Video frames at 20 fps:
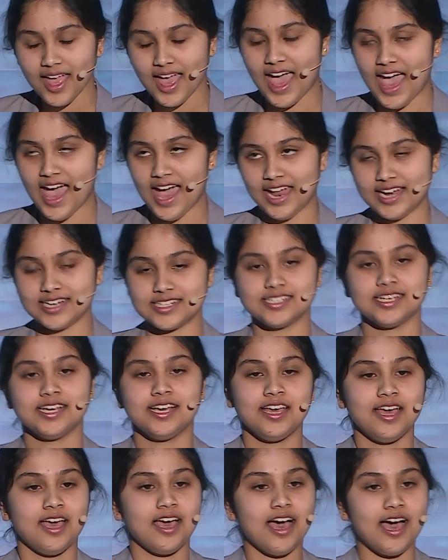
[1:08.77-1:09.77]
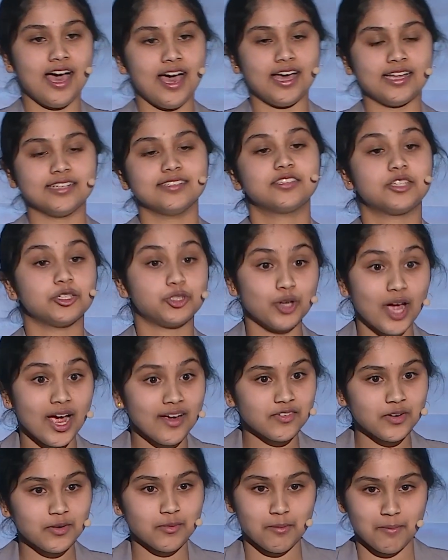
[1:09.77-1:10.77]
And the
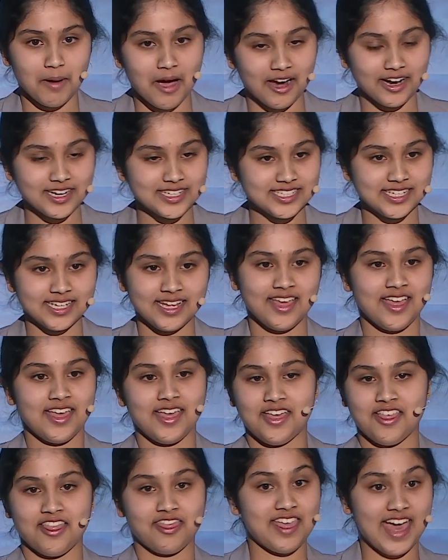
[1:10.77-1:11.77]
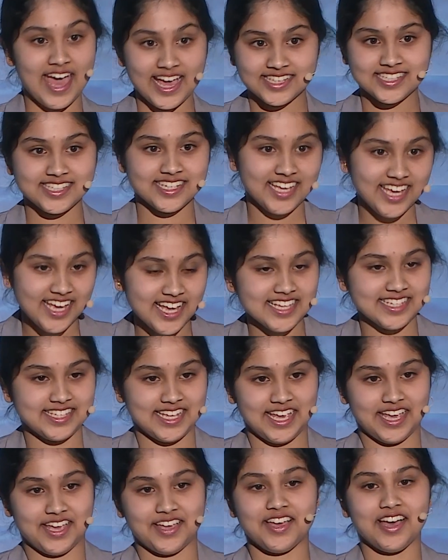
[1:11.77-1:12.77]
driver remarked, "That's
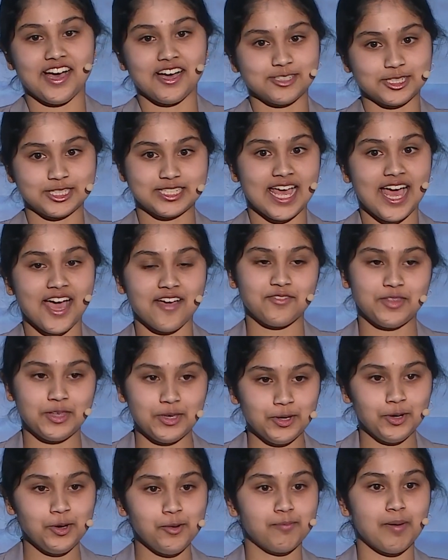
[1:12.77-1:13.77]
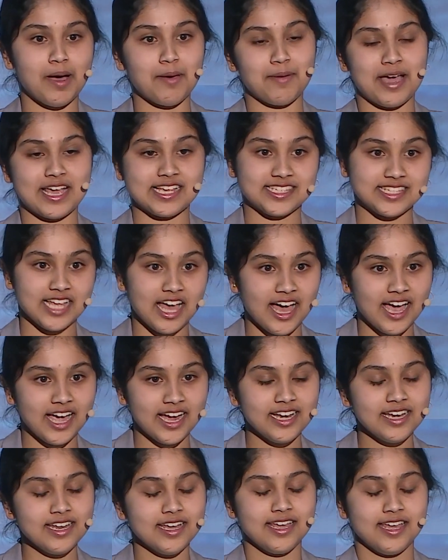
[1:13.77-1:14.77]
easy. I'll just have you by my
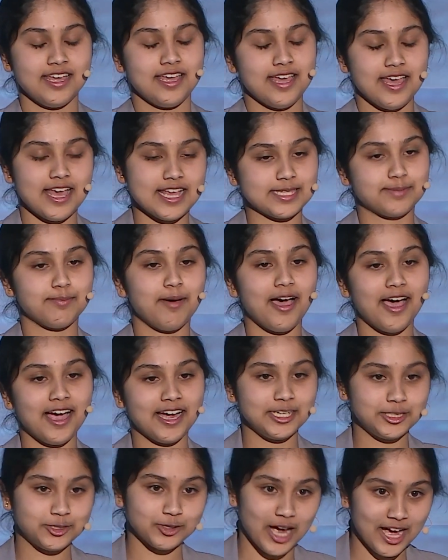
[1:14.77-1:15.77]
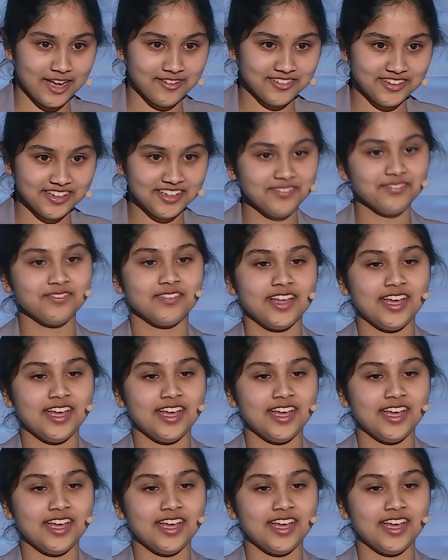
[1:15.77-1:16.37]
side as my driver,